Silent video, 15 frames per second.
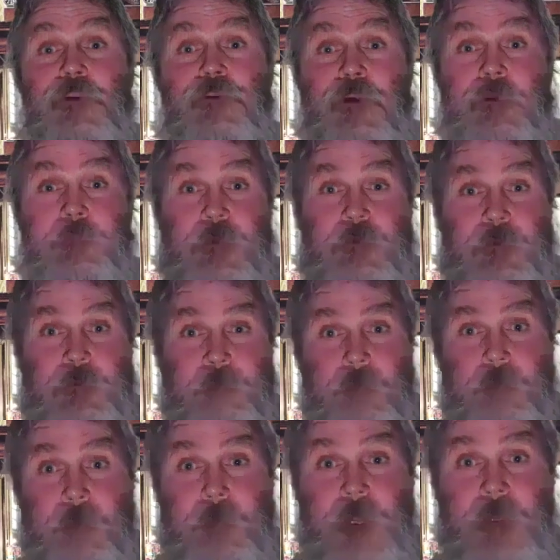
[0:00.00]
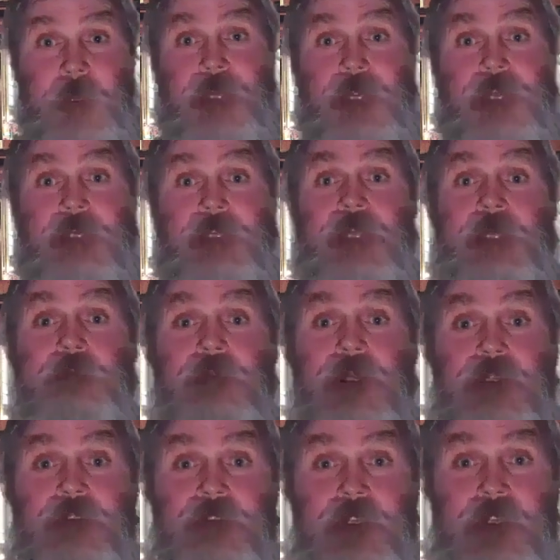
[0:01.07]
But they got to follow up on
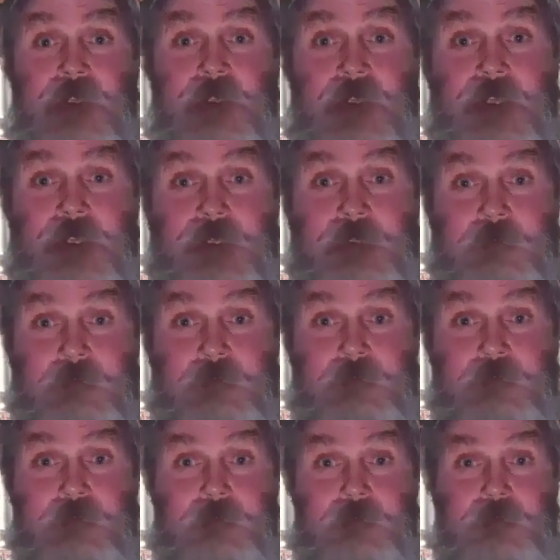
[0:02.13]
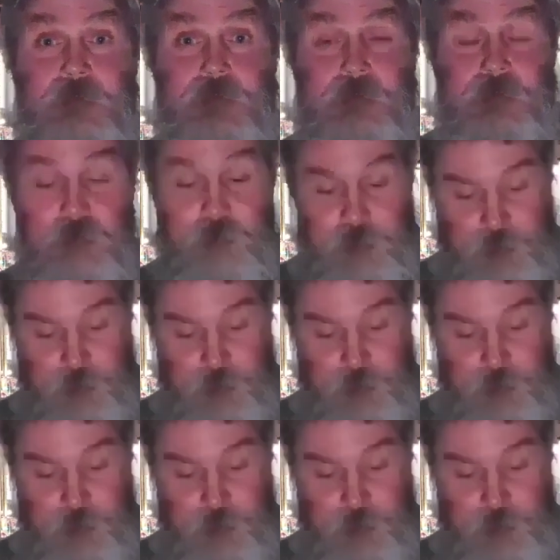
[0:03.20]
it. And they got to keep that slate clean.